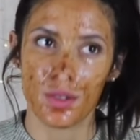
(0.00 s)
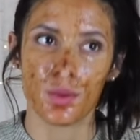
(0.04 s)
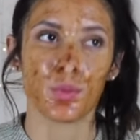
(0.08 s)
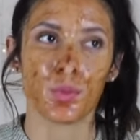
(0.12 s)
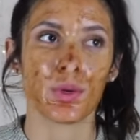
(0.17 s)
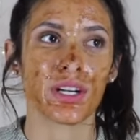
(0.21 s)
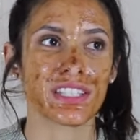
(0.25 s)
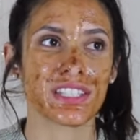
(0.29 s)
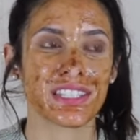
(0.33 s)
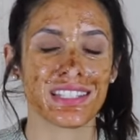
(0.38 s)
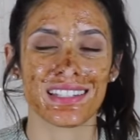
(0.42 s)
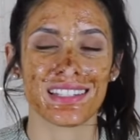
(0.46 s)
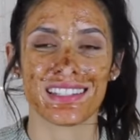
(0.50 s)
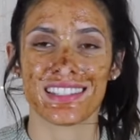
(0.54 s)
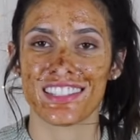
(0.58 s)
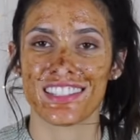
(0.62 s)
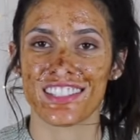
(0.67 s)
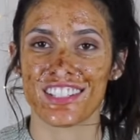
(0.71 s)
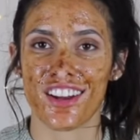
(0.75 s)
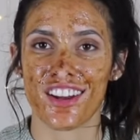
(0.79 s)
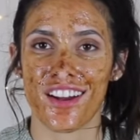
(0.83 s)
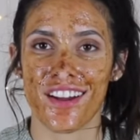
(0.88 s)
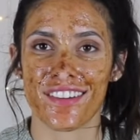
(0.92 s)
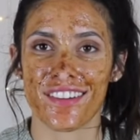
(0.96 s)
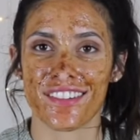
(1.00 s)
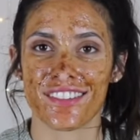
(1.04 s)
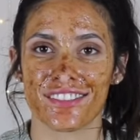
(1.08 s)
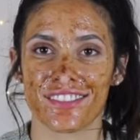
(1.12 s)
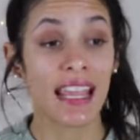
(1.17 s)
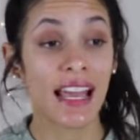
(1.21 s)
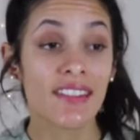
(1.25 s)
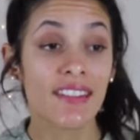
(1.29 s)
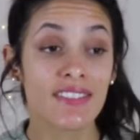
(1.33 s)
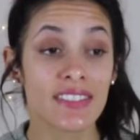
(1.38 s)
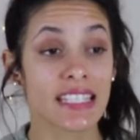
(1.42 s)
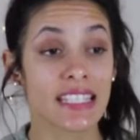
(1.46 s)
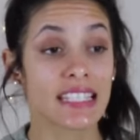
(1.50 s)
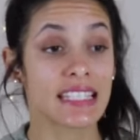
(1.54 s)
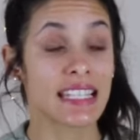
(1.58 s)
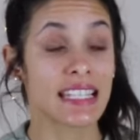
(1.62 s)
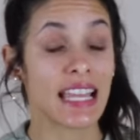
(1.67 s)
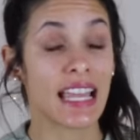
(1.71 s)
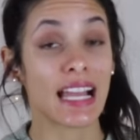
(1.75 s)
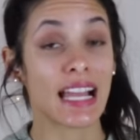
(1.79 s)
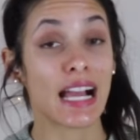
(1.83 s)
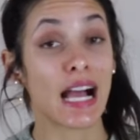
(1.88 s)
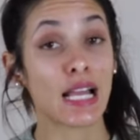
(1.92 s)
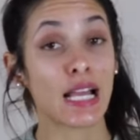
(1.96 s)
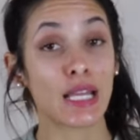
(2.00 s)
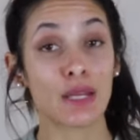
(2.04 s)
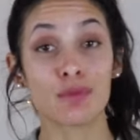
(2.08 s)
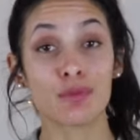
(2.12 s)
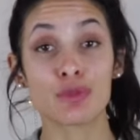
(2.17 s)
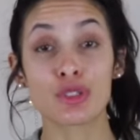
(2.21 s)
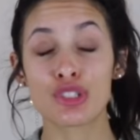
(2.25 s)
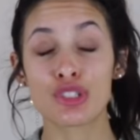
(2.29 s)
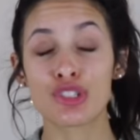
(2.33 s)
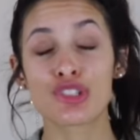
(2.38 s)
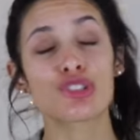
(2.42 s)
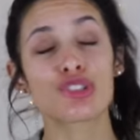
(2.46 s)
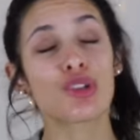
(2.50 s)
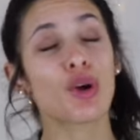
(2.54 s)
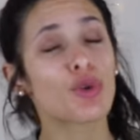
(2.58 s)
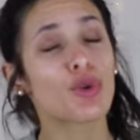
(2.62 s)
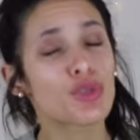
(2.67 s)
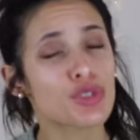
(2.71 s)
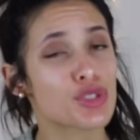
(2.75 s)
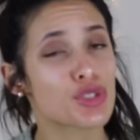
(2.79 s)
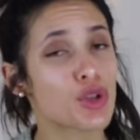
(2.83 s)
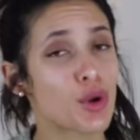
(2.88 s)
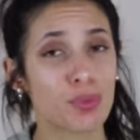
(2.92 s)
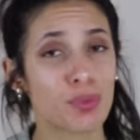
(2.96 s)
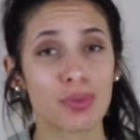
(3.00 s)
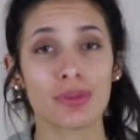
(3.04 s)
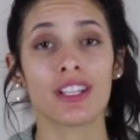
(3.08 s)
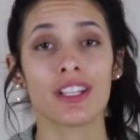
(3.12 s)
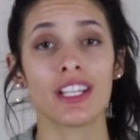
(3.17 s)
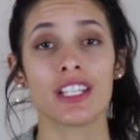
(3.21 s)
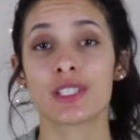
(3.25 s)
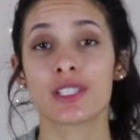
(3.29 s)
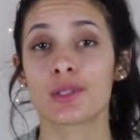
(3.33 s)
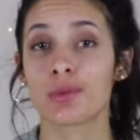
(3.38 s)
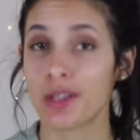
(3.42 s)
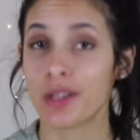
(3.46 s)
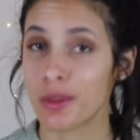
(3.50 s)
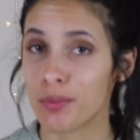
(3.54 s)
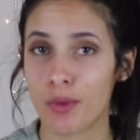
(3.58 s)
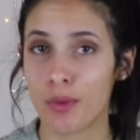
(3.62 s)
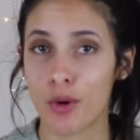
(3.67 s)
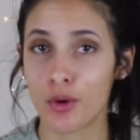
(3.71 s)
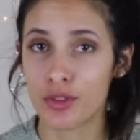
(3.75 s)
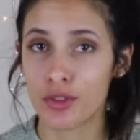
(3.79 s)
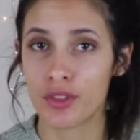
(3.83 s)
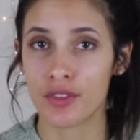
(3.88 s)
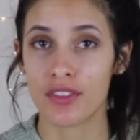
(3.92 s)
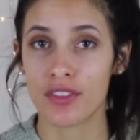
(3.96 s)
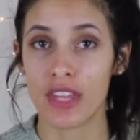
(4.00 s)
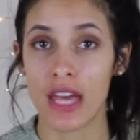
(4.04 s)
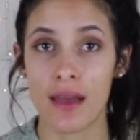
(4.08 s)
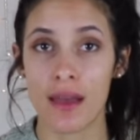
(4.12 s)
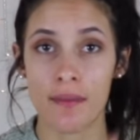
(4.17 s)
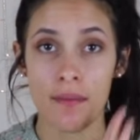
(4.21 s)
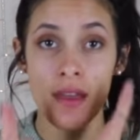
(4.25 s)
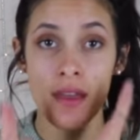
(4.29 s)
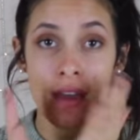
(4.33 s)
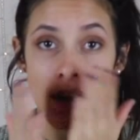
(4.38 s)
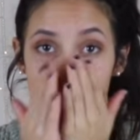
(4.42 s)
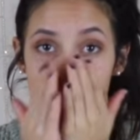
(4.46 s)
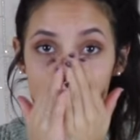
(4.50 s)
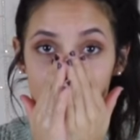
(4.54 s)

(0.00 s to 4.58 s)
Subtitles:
once it's done. I have to say I am so pleased with both of them.